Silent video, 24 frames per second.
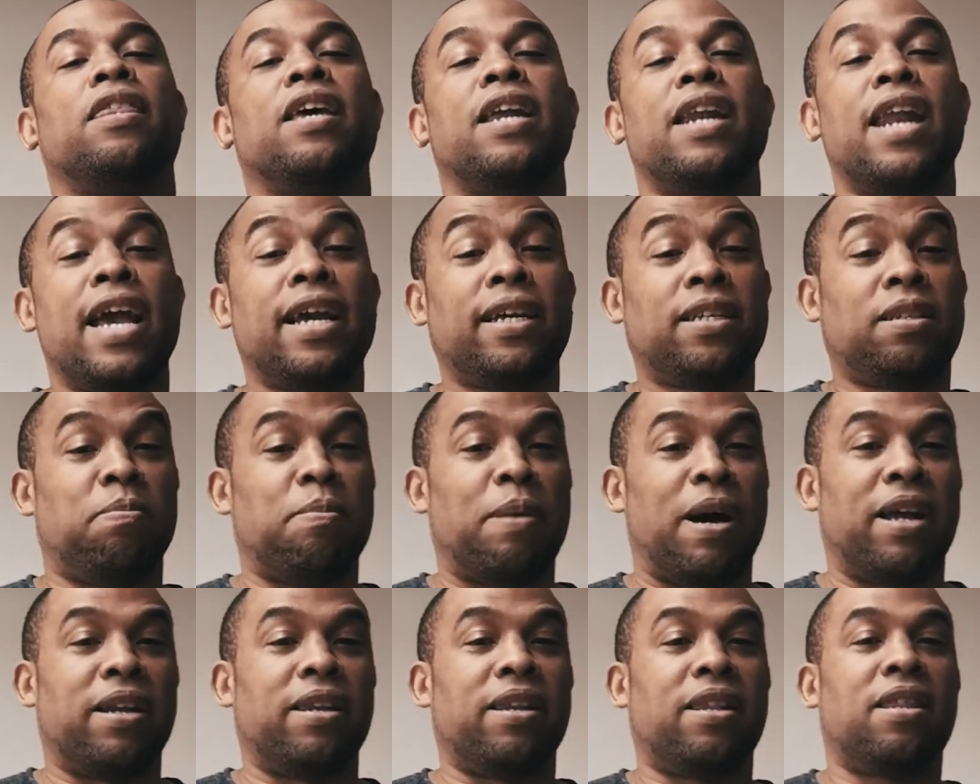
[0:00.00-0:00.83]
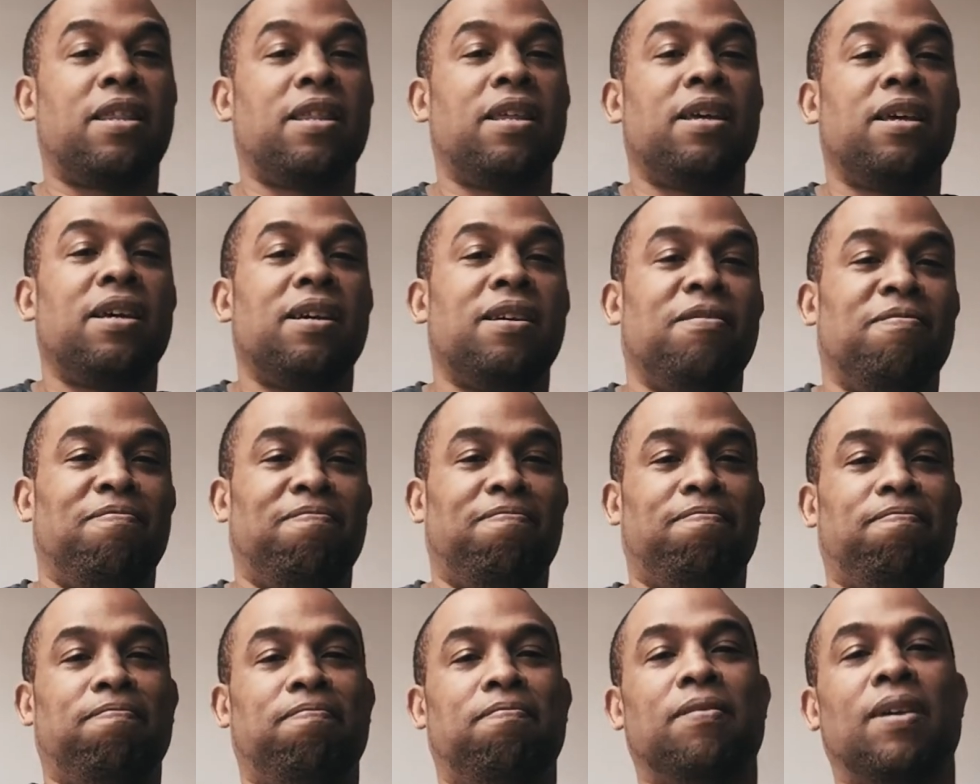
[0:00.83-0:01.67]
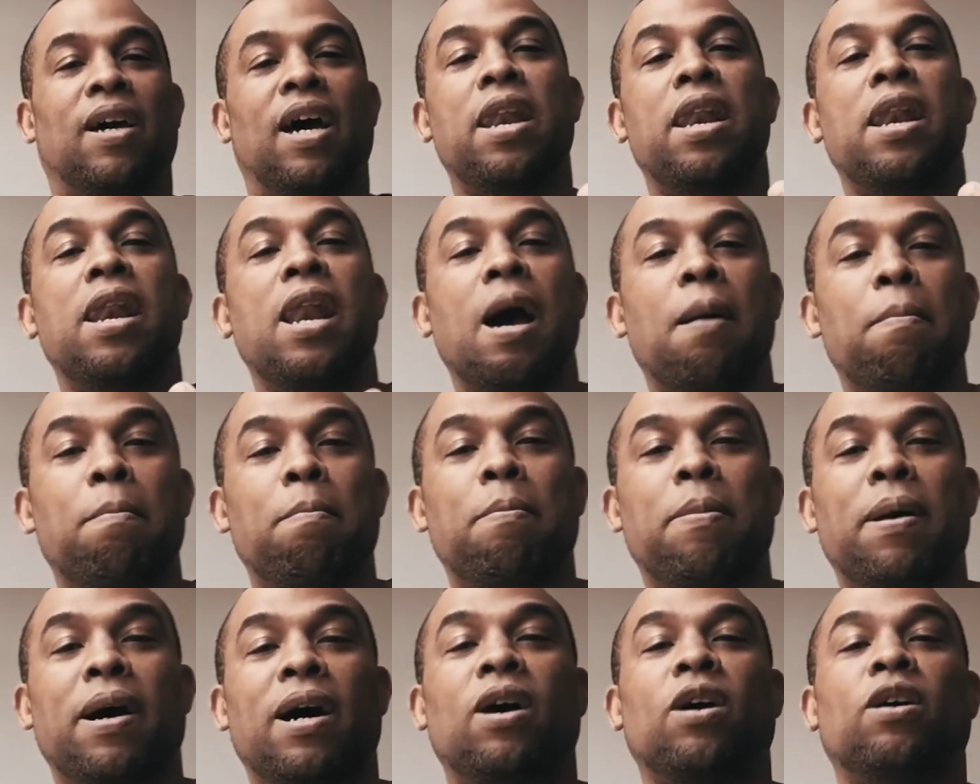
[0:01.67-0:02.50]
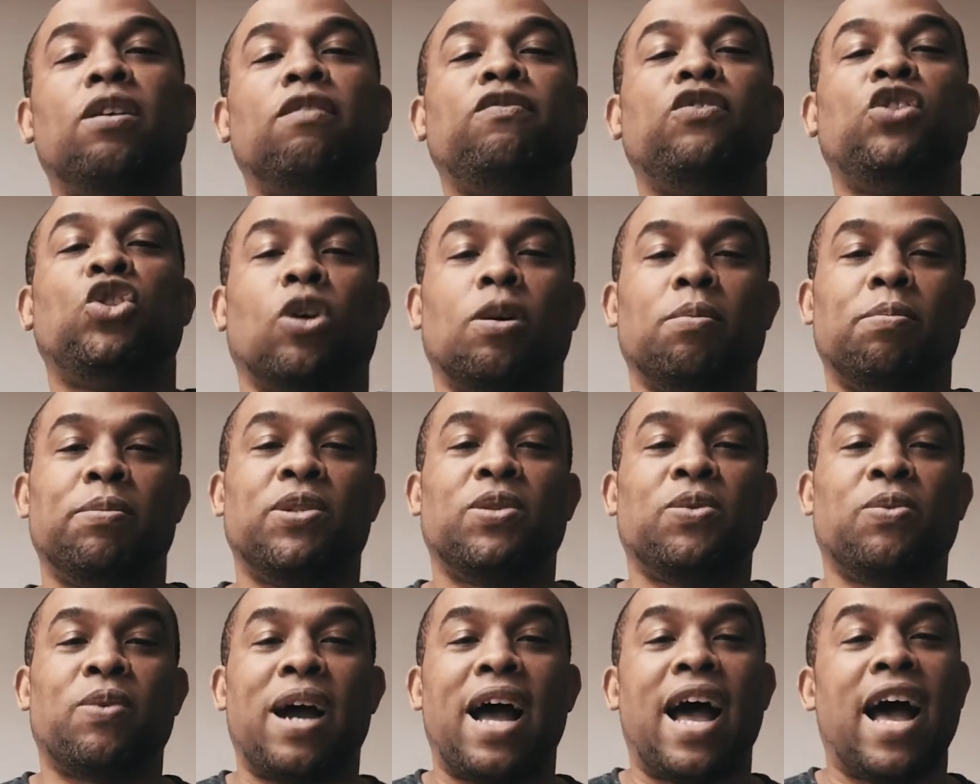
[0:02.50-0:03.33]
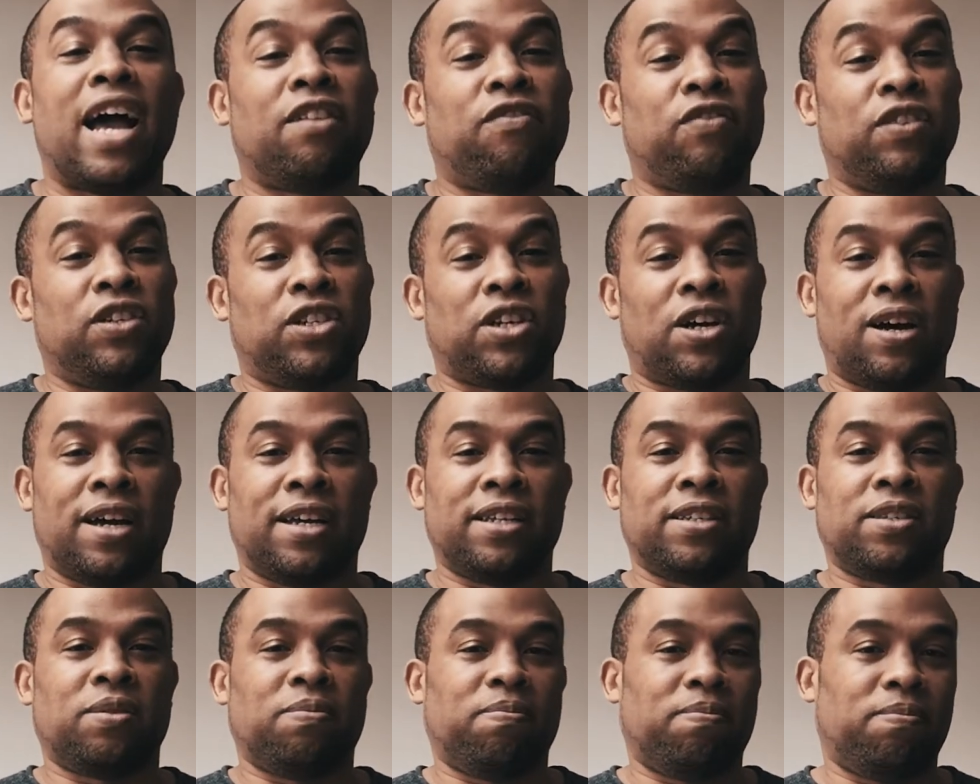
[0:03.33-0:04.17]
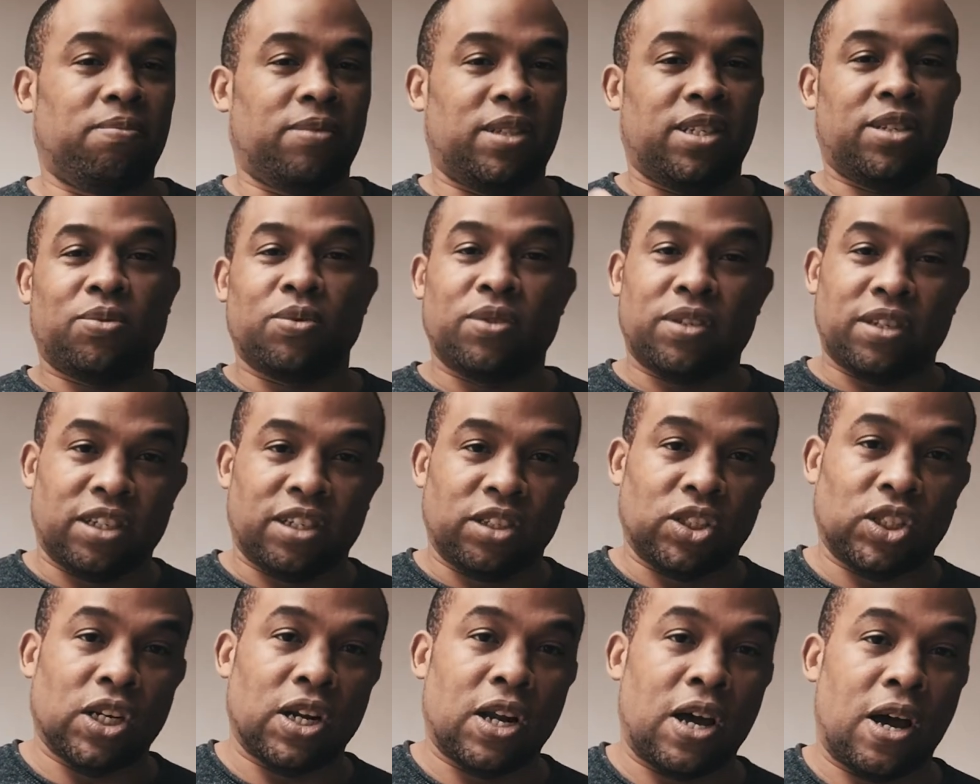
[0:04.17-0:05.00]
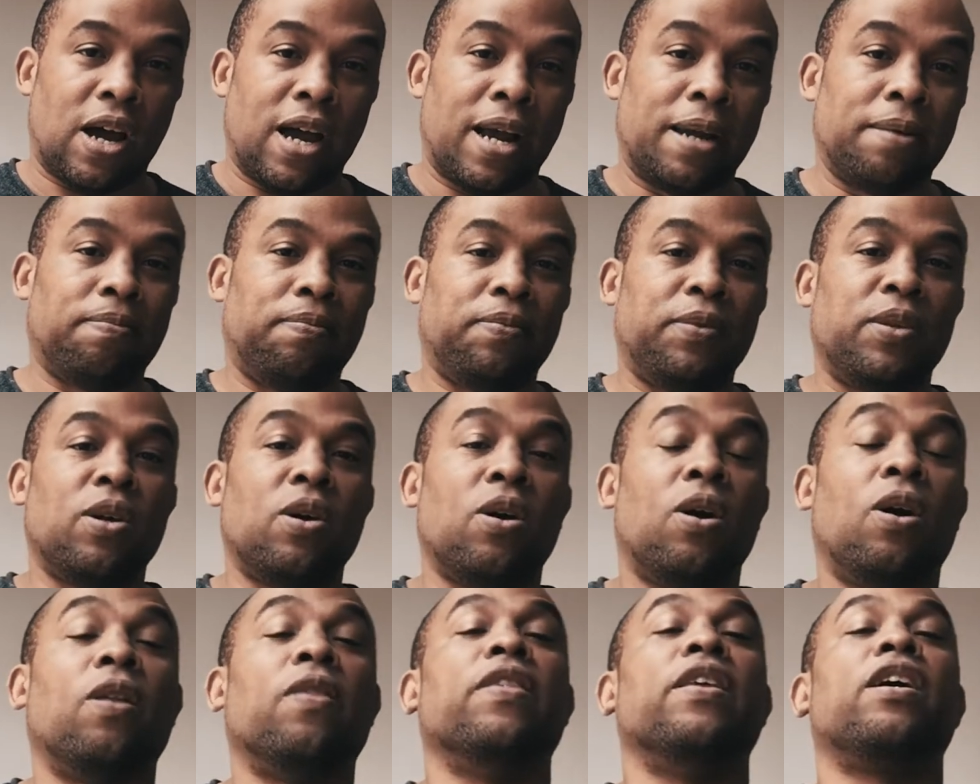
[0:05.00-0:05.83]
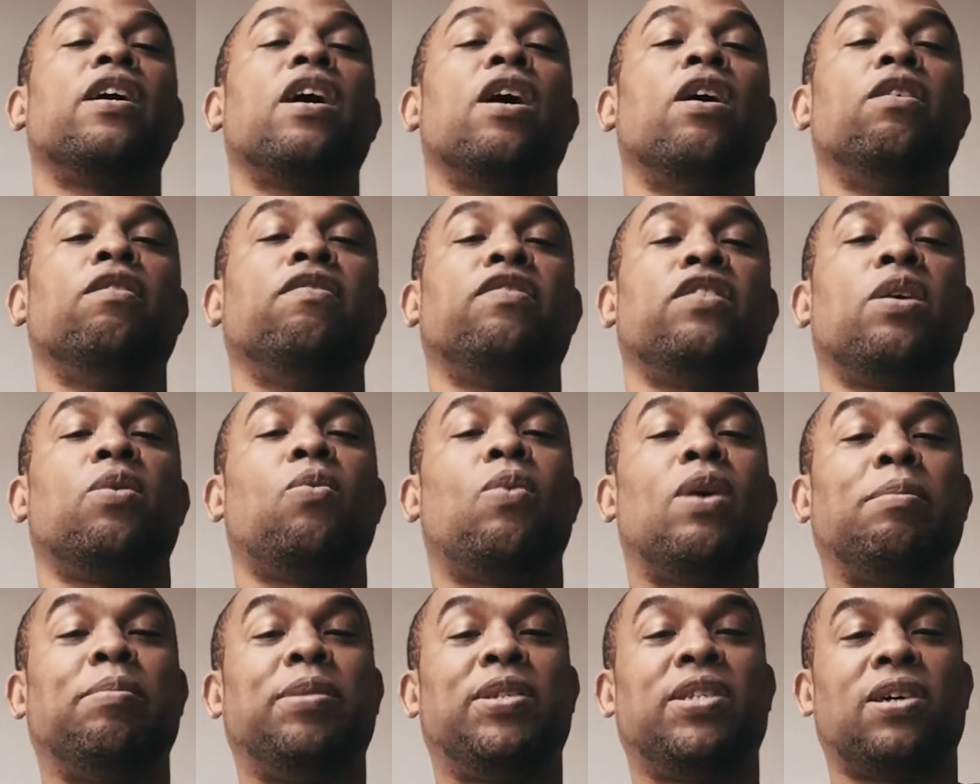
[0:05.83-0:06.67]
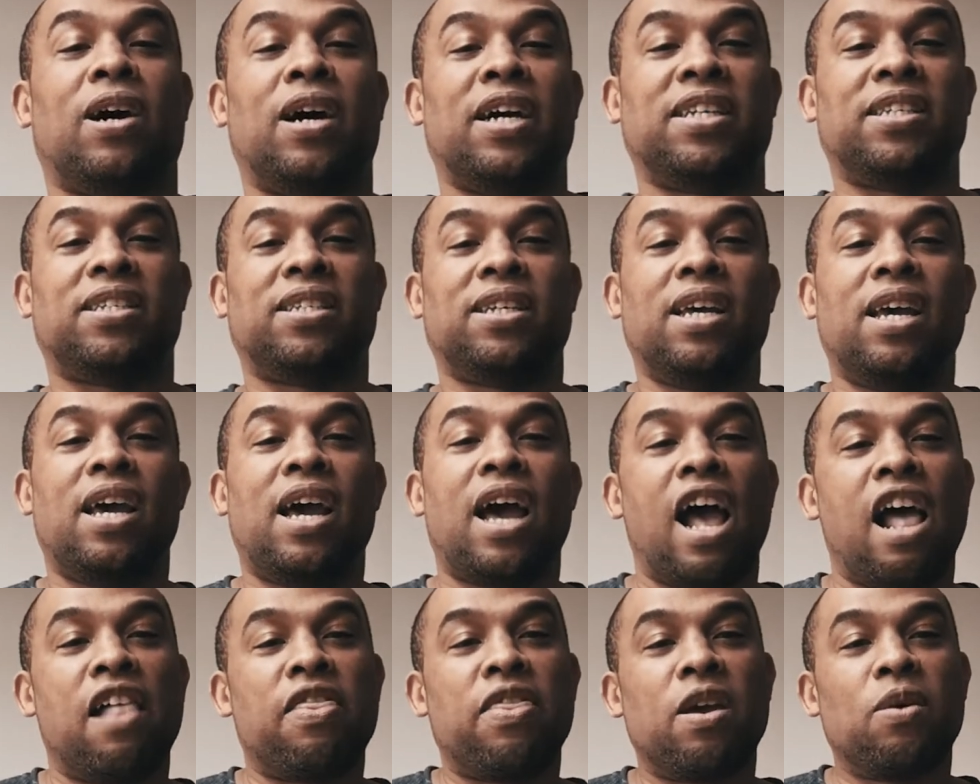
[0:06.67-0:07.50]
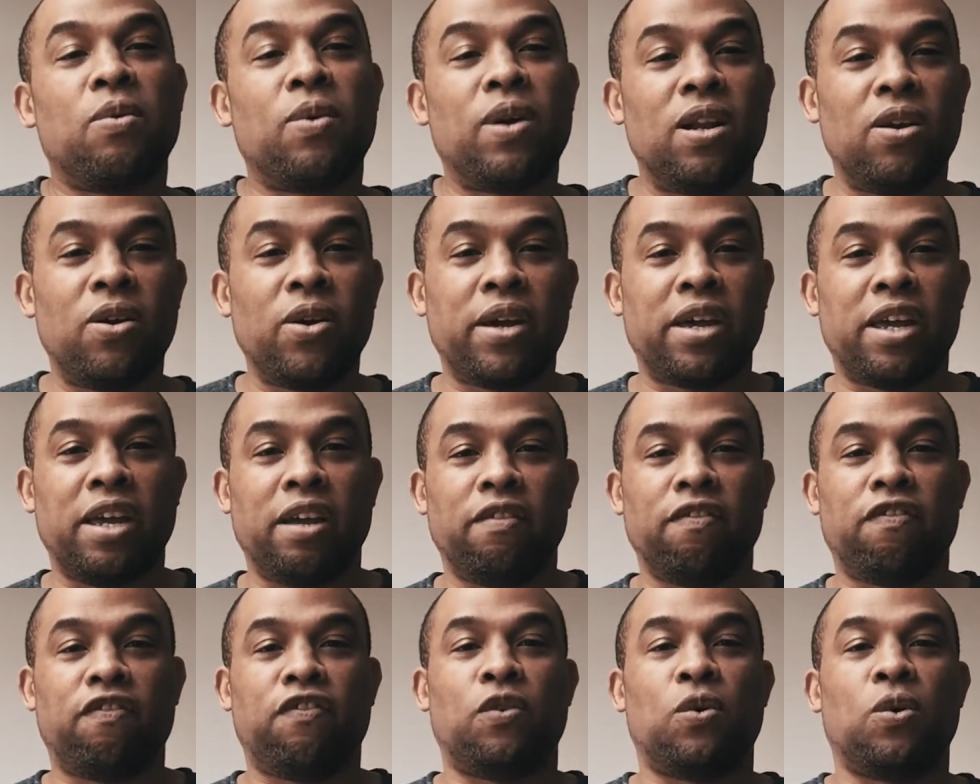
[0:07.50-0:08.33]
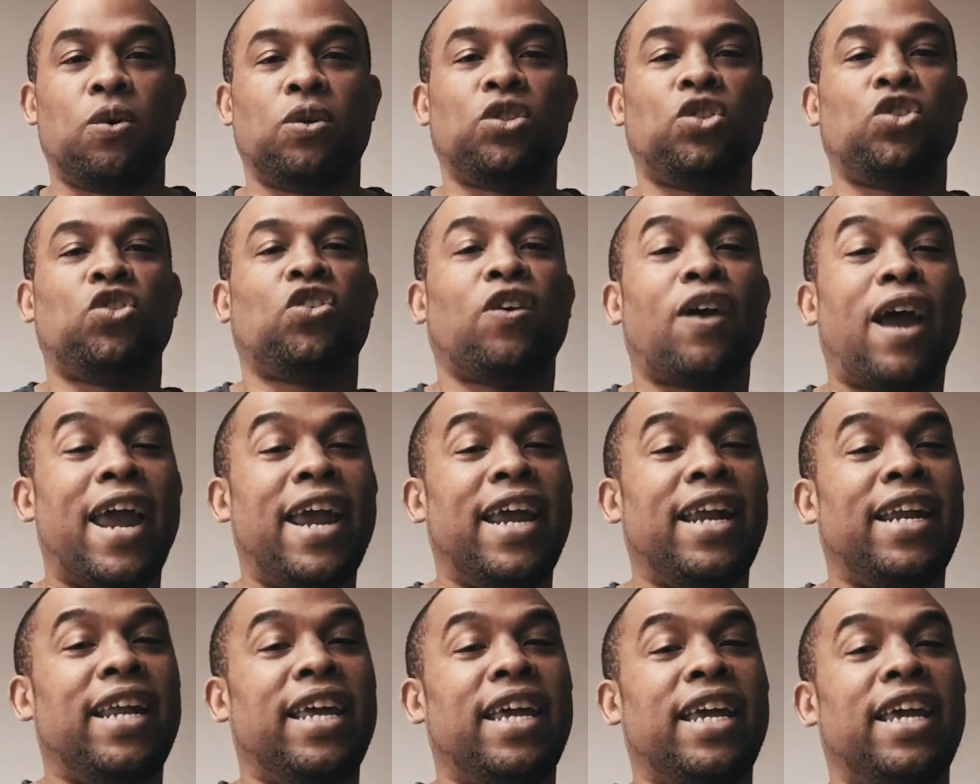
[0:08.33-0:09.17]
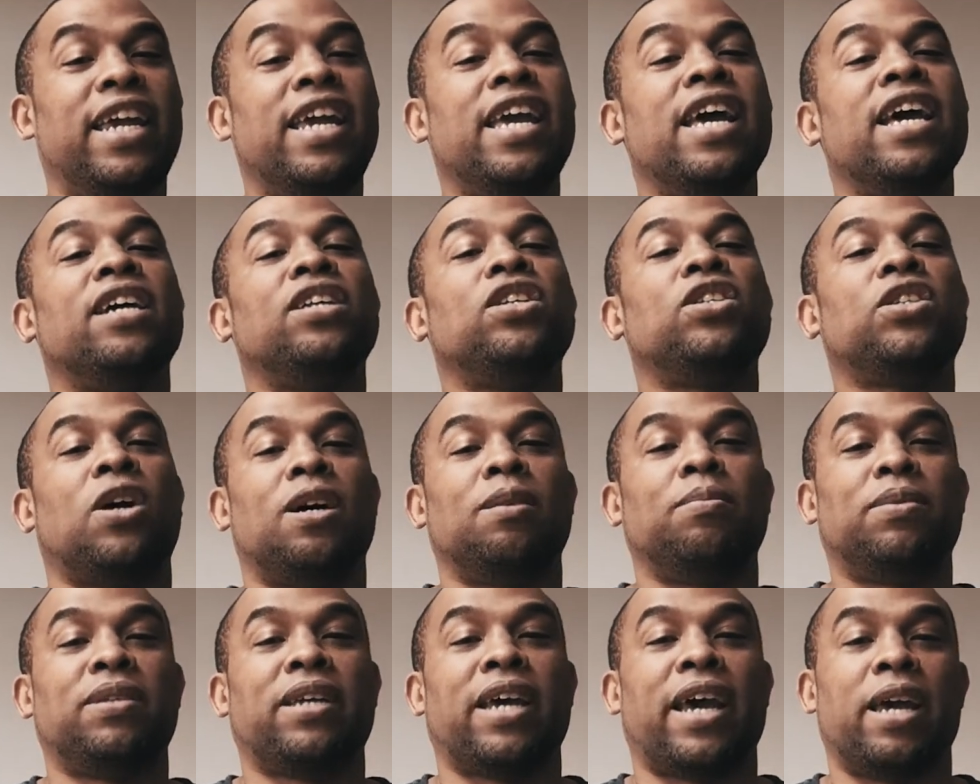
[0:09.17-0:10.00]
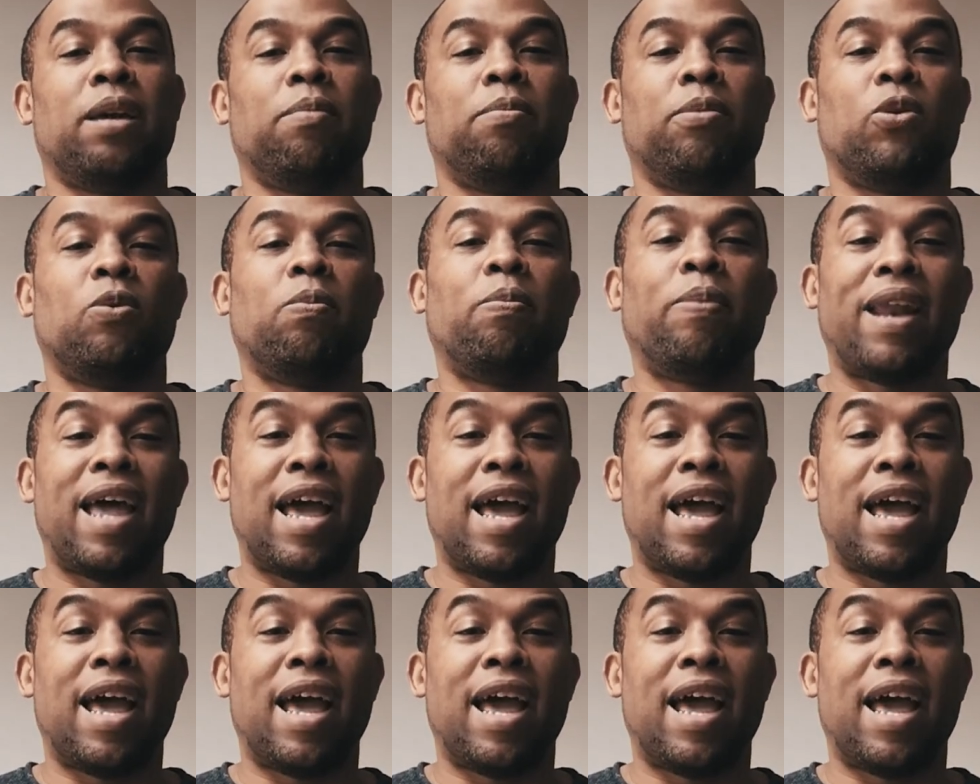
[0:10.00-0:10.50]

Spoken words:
The next month, a number of jobs were advertised. This was in July, on the Govia website. And they were looking for trainee timetable